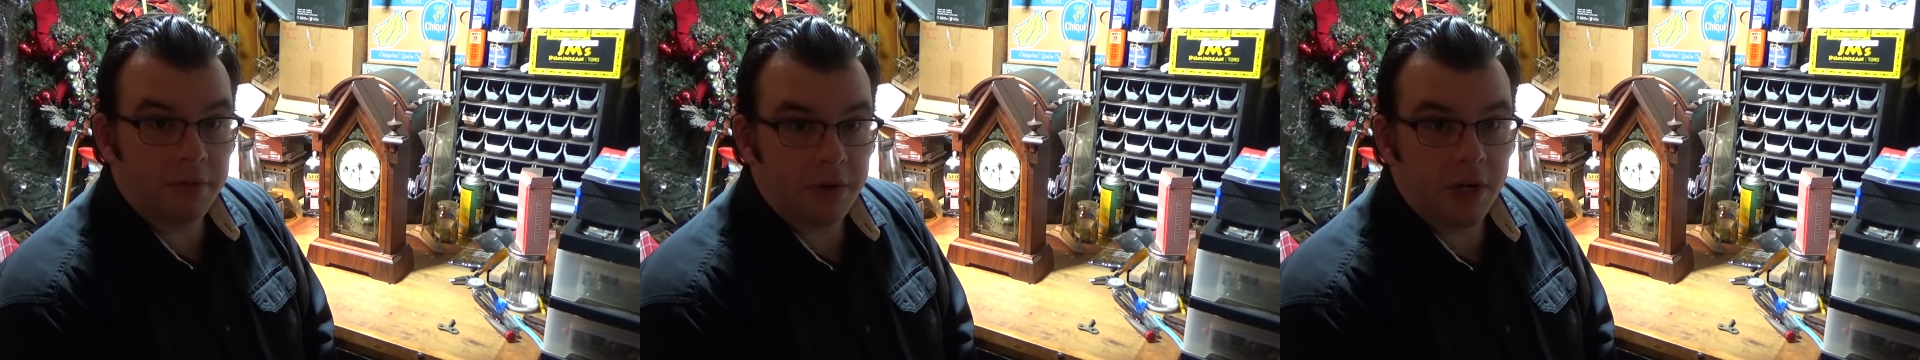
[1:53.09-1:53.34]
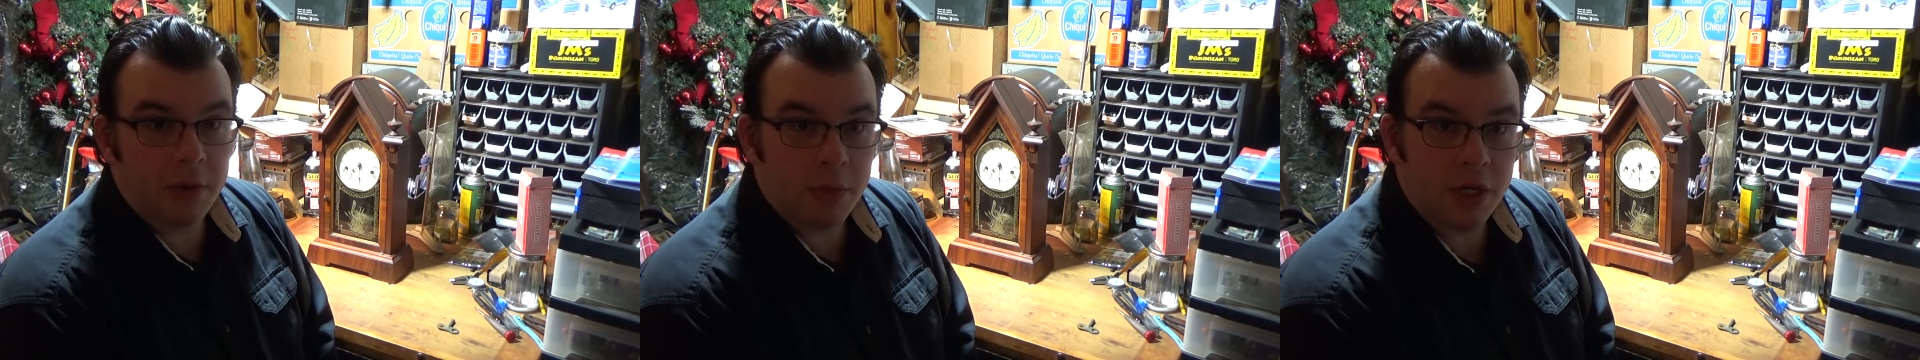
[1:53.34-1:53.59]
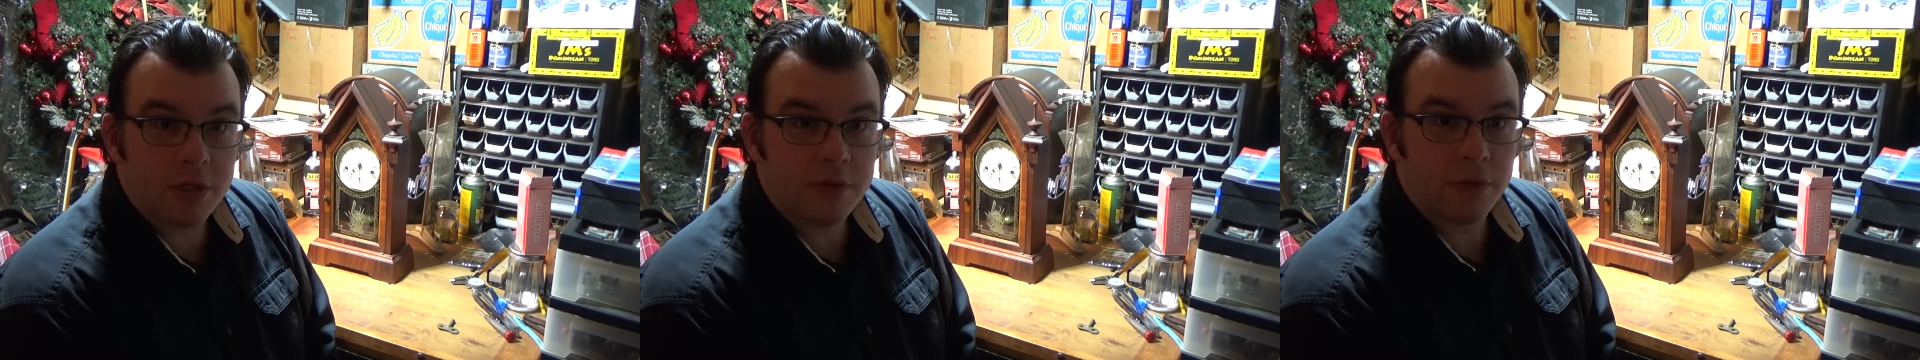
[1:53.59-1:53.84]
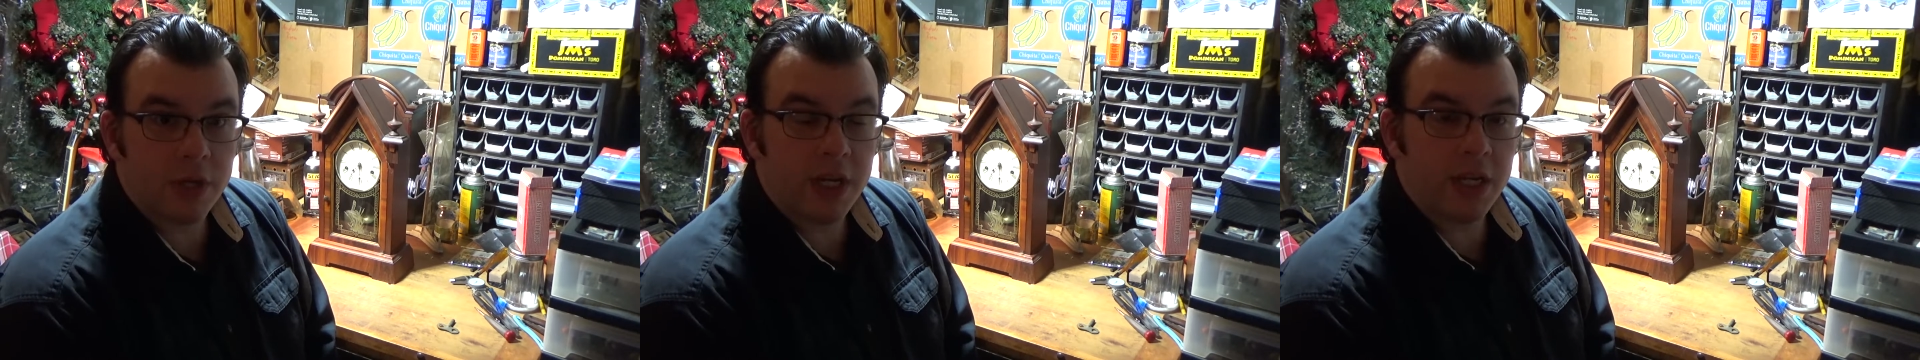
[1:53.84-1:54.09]
very much
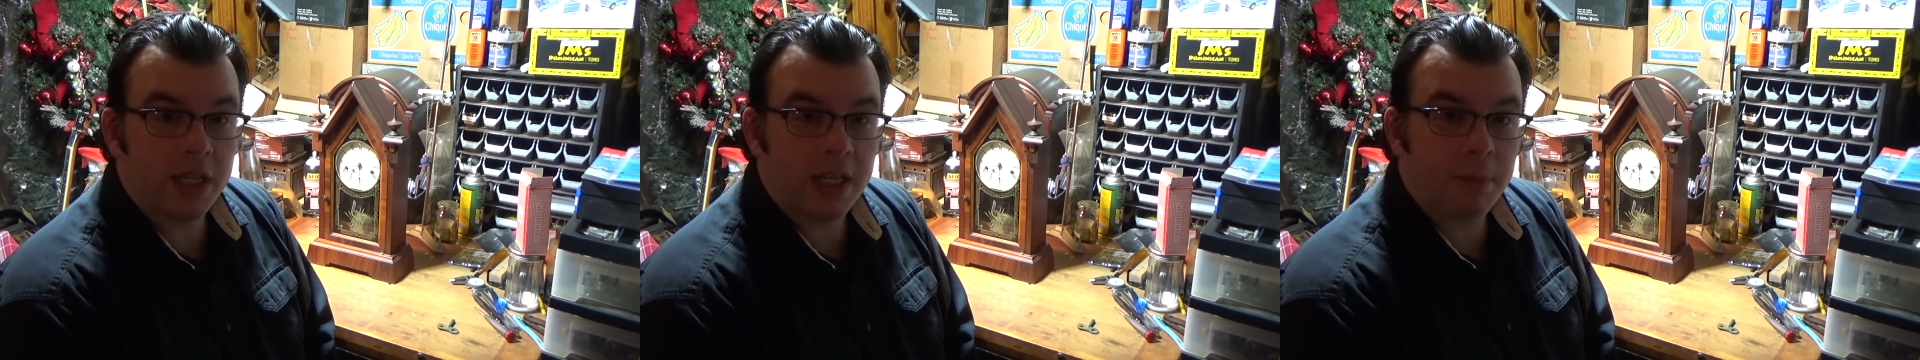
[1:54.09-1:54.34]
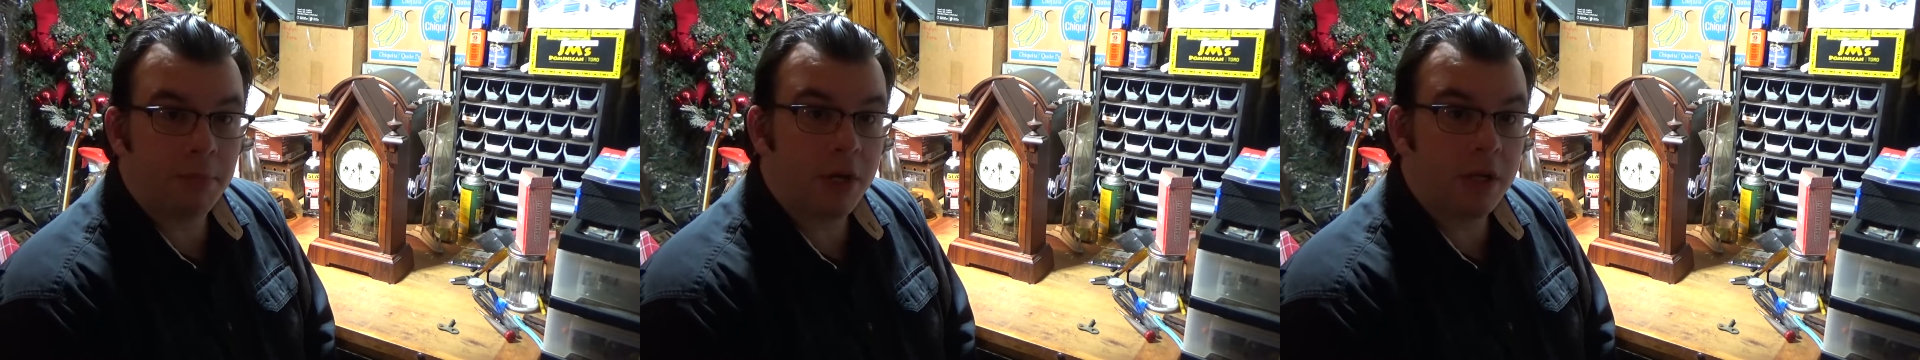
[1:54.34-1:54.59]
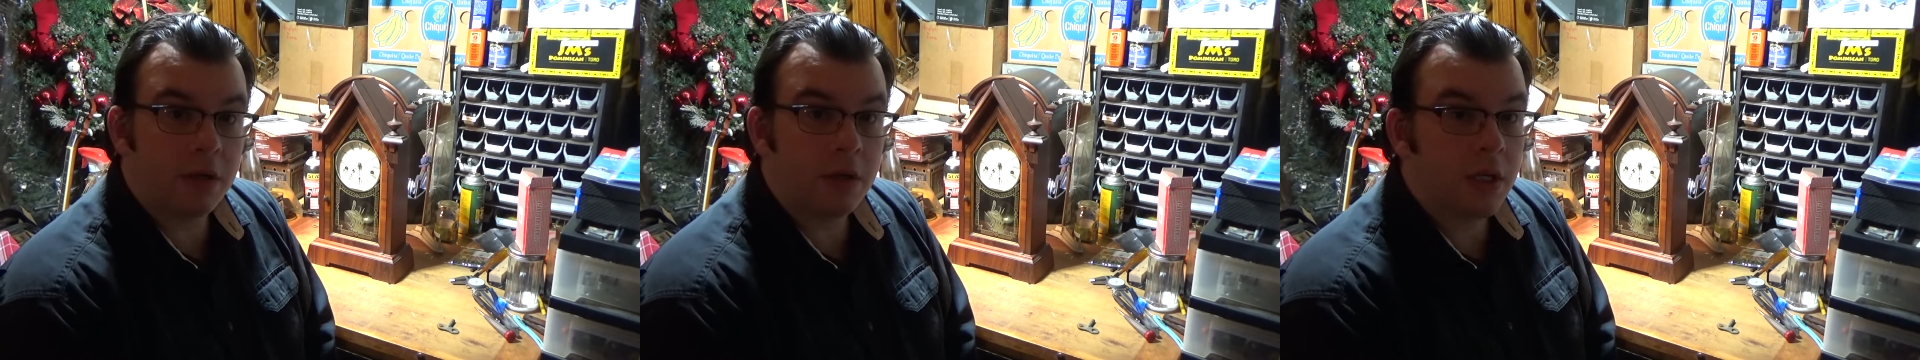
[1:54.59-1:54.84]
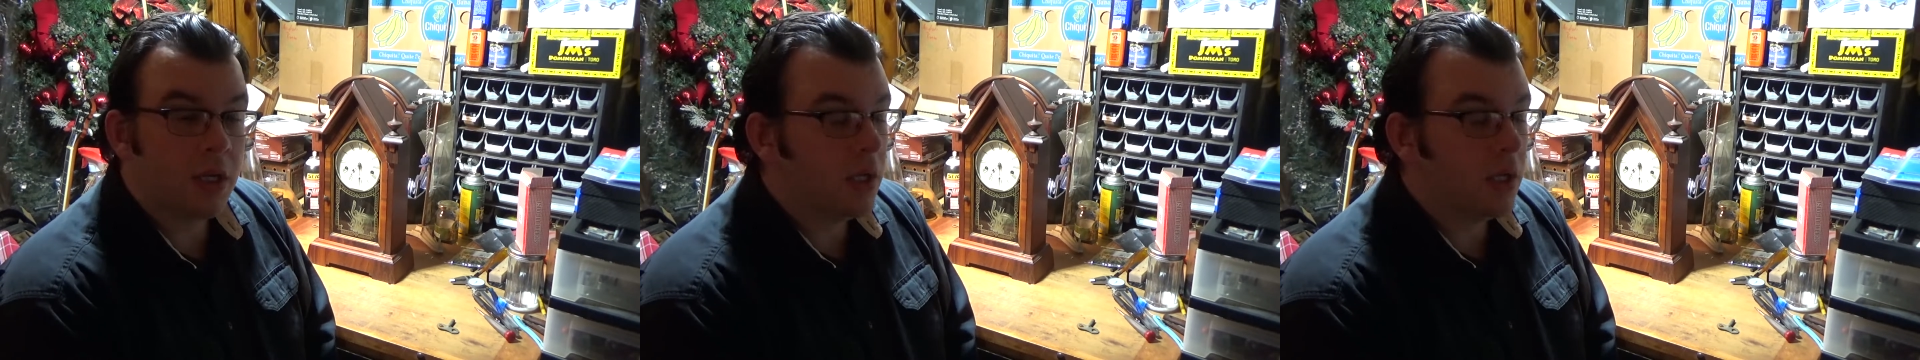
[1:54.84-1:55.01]
for hitting that button,